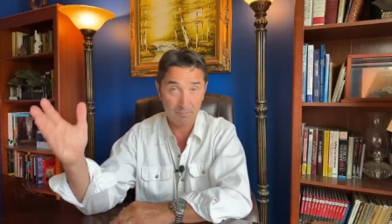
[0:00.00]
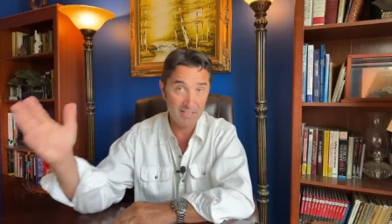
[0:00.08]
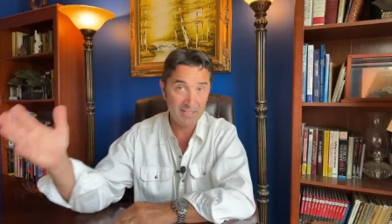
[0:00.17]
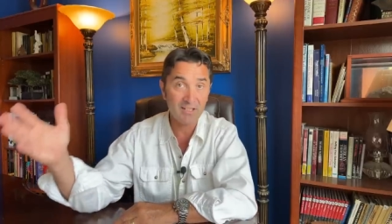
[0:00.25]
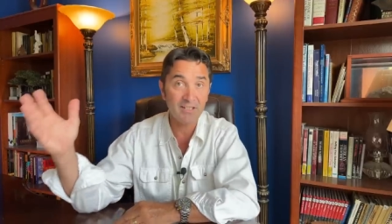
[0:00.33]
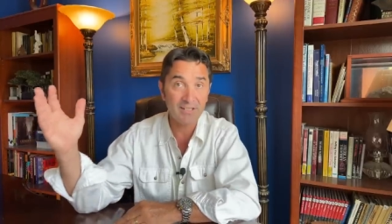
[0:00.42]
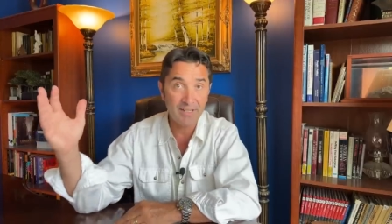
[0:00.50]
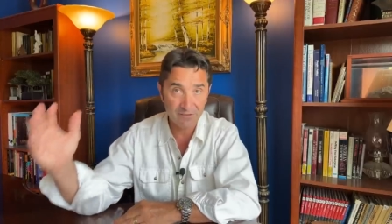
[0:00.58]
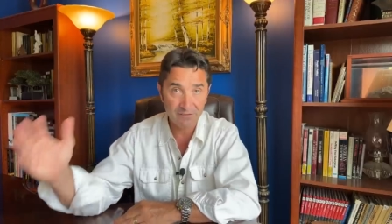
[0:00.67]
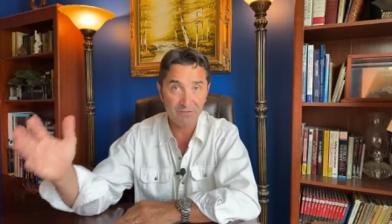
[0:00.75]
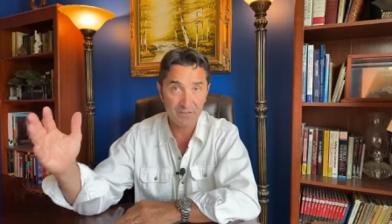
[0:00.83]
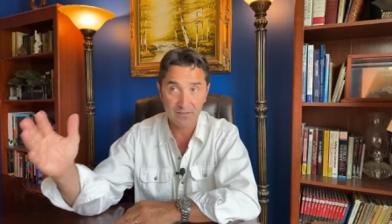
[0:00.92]

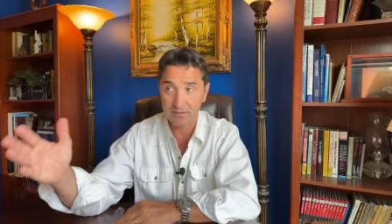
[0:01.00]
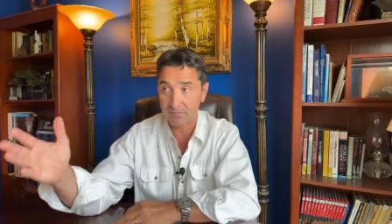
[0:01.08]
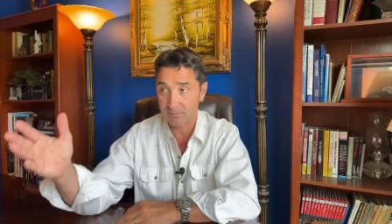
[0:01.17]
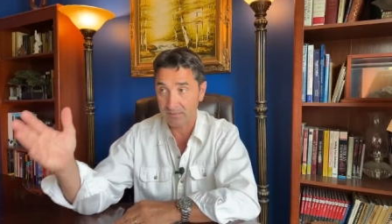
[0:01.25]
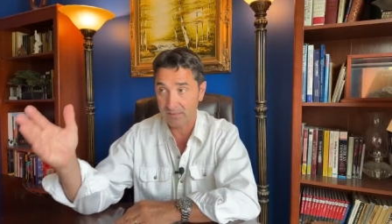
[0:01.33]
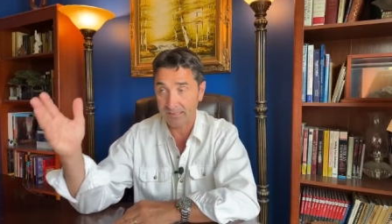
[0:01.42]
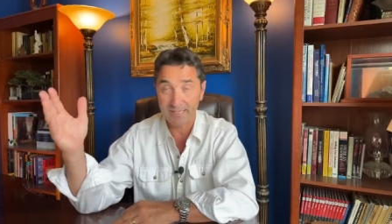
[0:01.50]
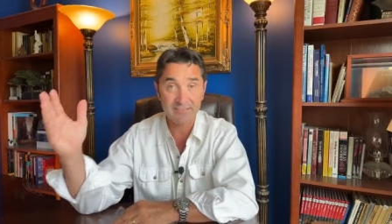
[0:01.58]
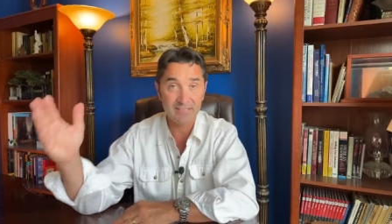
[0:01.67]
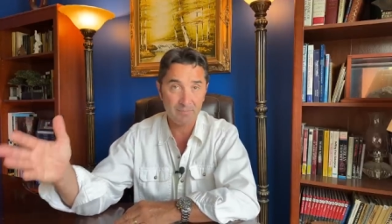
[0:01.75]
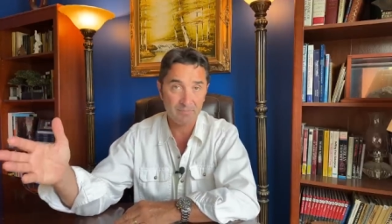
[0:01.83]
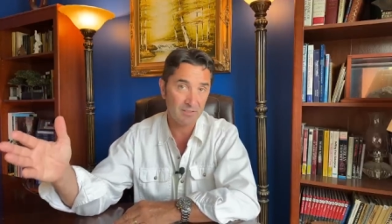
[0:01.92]

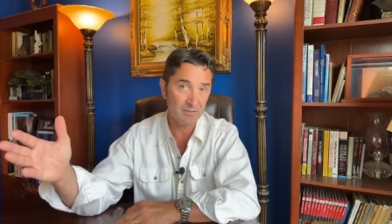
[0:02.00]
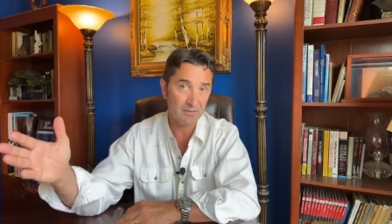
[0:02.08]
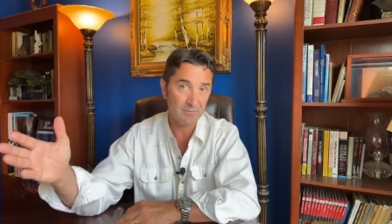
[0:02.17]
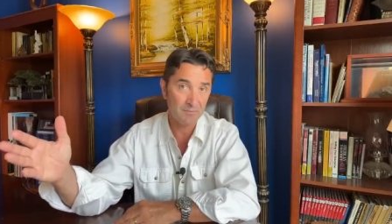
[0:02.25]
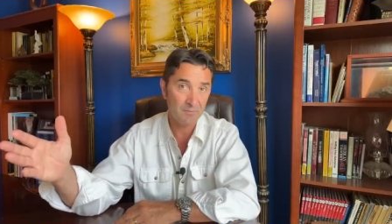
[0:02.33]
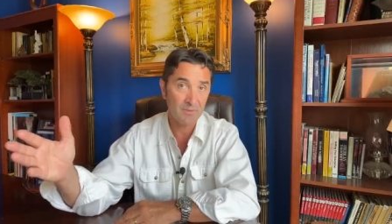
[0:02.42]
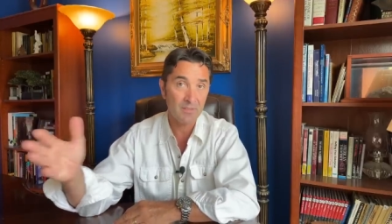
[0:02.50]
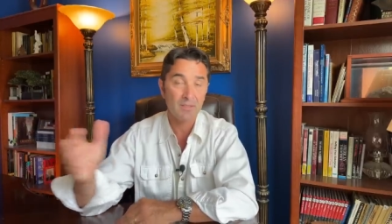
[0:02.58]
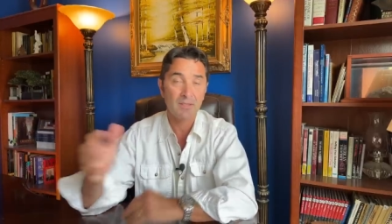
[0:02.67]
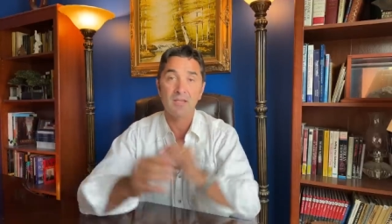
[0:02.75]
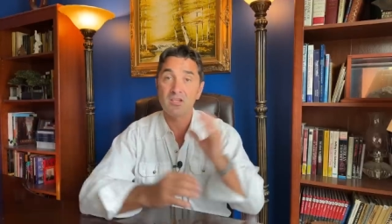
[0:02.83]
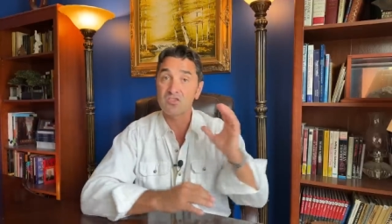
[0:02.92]
exempted
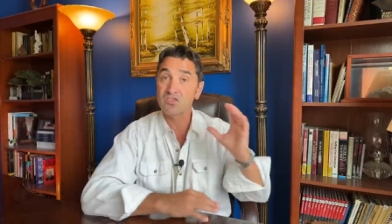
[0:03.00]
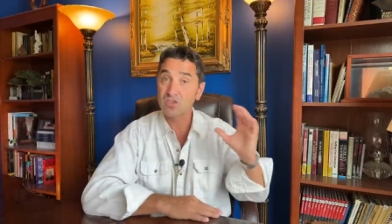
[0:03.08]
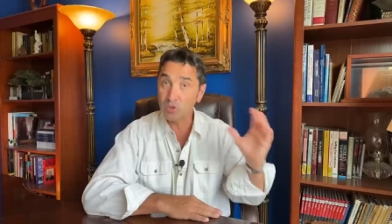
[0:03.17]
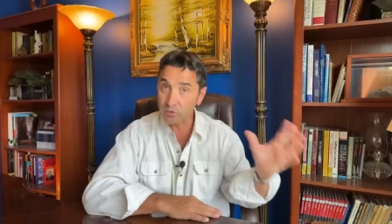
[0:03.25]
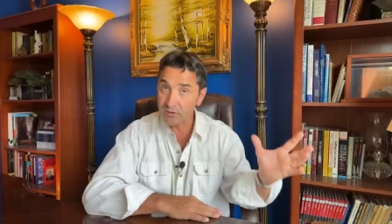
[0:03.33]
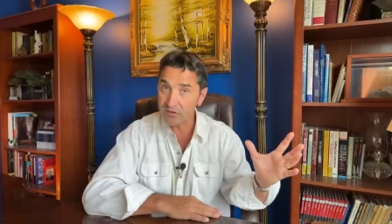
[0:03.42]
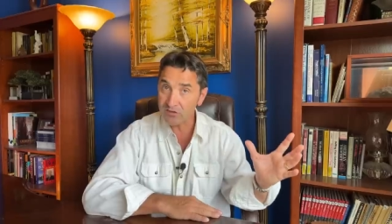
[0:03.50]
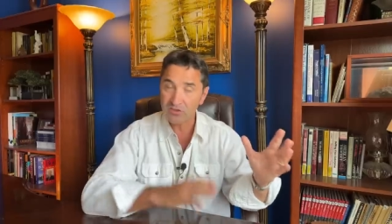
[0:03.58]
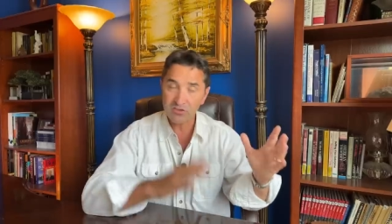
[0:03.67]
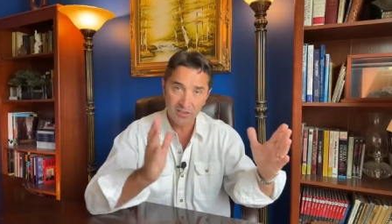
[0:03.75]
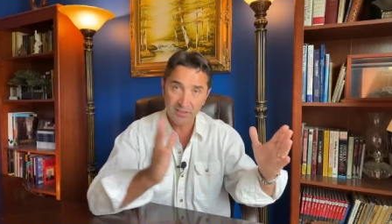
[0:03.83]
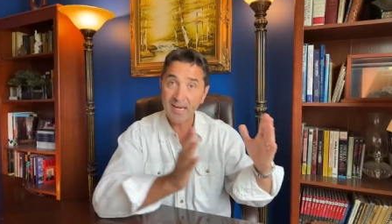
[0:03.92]
students,
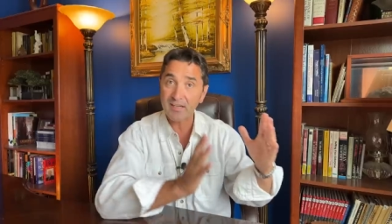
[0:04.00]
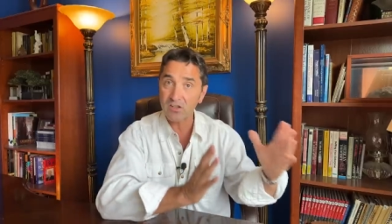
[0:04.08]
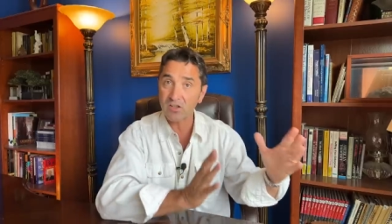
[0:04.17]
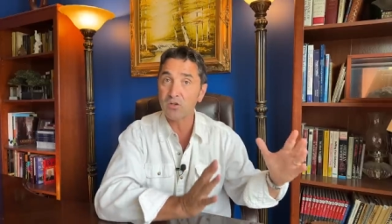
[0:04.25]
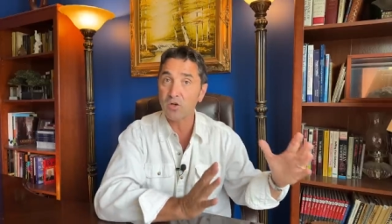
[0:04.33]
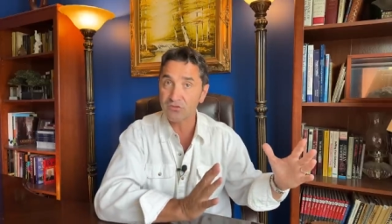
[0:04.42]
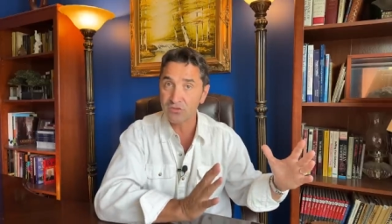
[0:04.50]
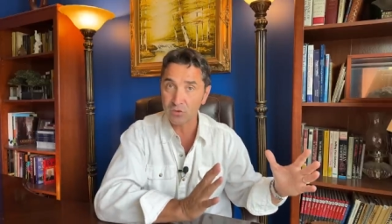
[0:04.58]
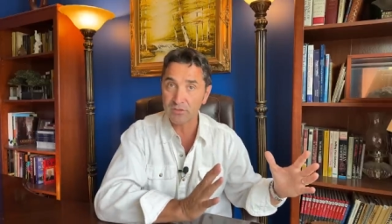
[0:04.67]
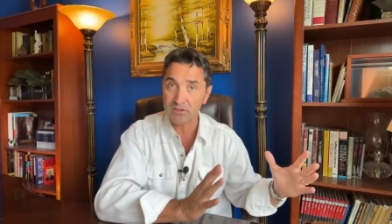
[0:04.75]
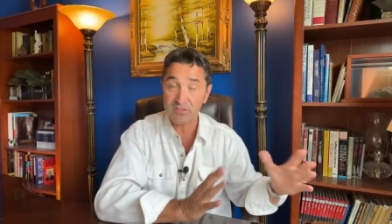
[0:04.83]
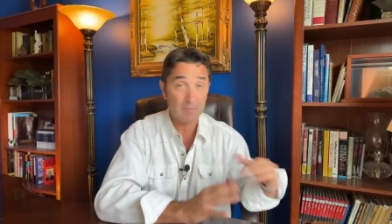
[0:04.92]
a certain category of
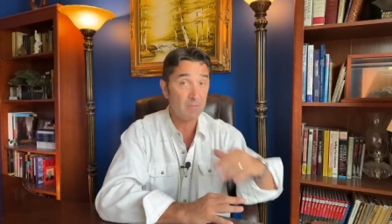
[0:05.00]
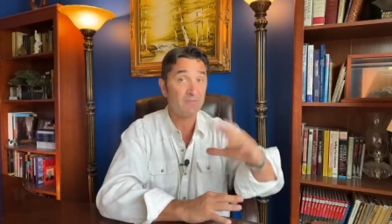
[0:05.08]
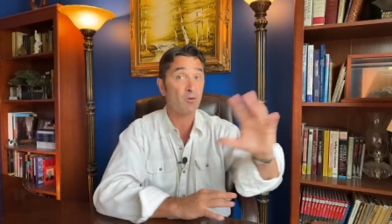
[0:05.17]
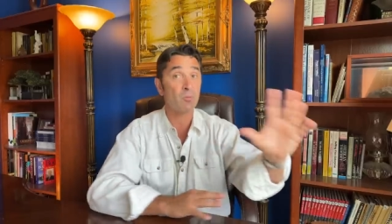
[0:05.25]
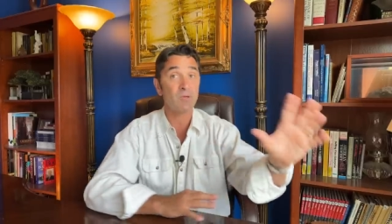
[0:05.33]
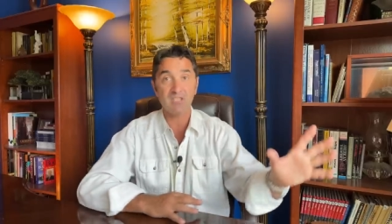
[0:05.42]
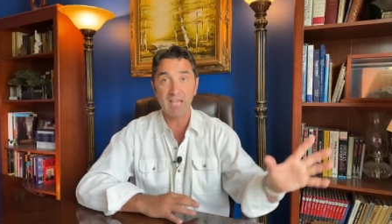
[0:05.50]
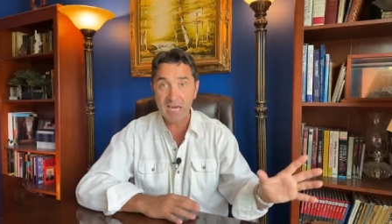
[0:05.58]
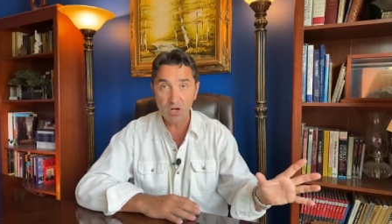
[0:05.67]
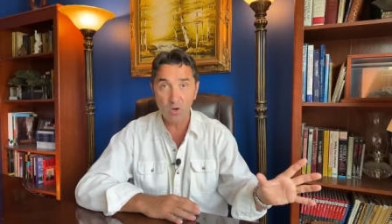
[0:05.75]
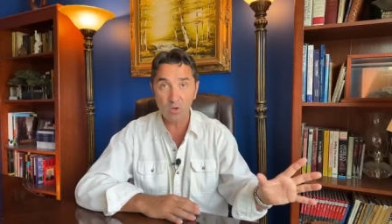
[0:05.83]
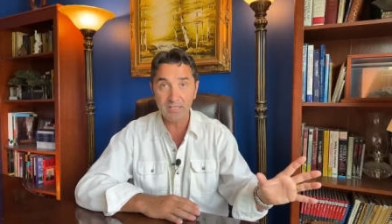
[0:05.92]
students that before was
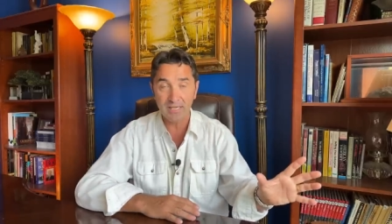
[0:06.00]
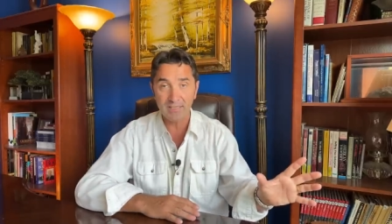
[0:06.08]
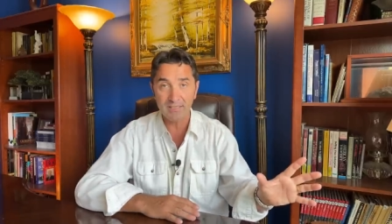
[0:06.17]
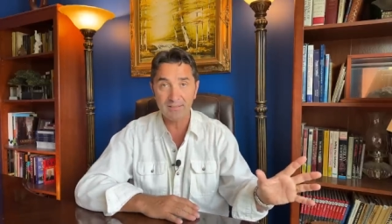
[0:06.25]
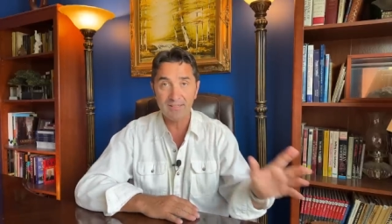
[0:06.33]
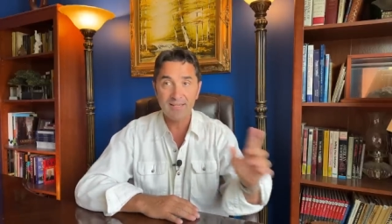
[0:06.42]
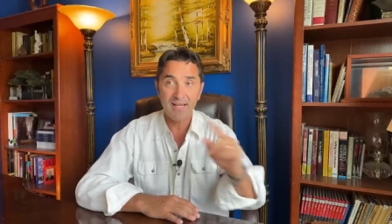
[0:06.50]
A-okay.